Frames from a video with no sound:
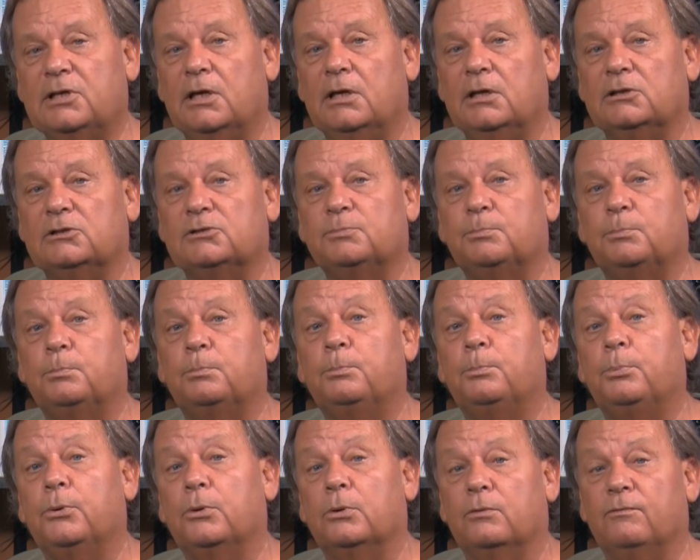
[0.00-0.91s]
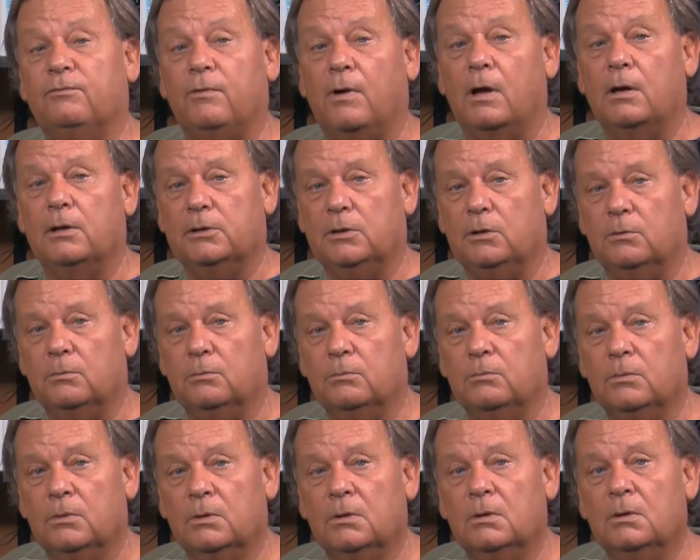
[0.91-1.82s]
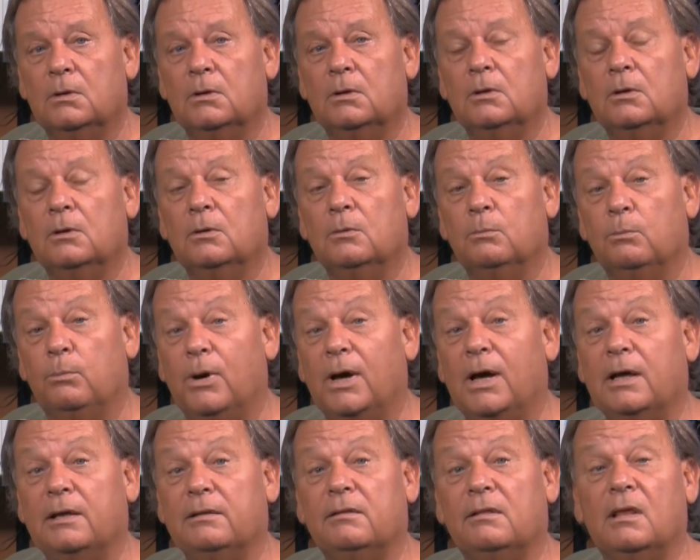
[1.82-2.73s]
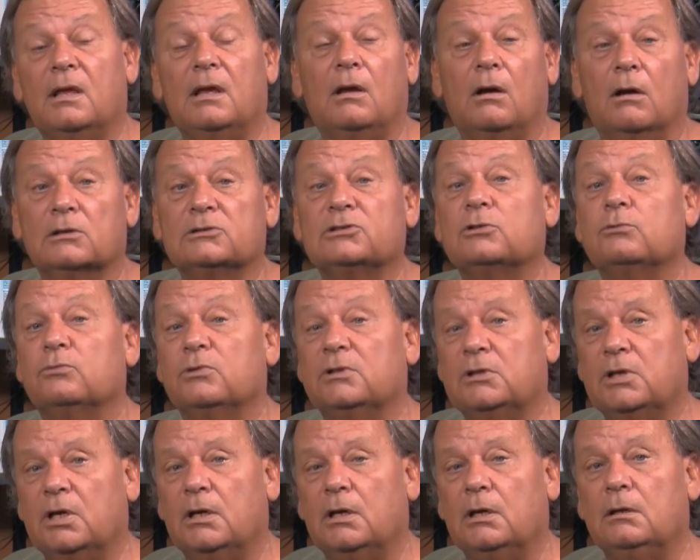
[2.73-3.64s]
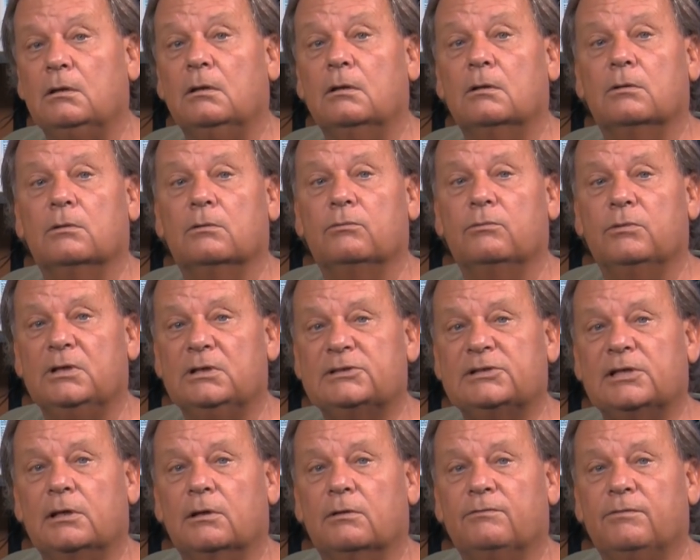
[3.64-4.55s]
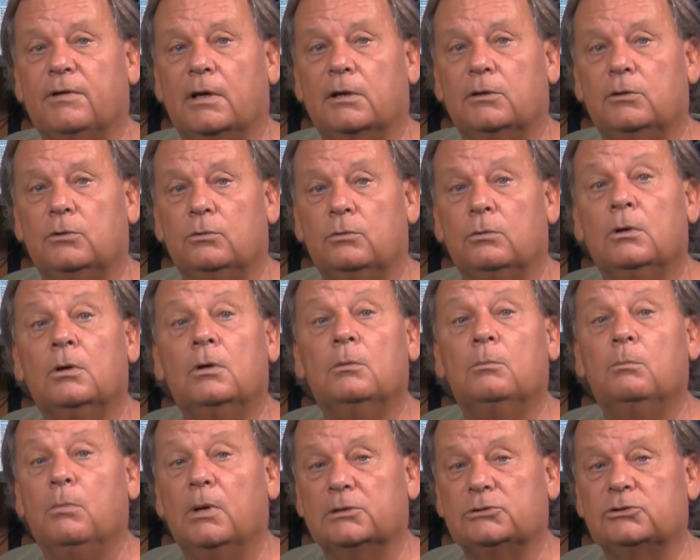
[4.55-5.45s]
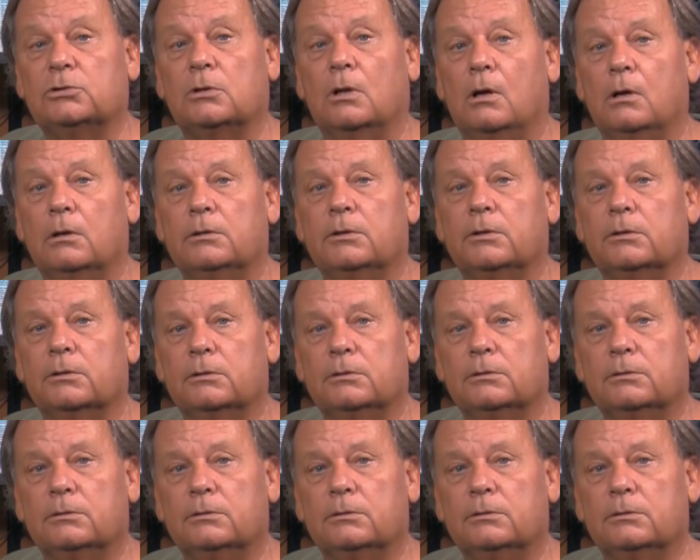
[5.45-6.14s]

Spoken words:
tanks per volume, but they also retain their resale value much longer.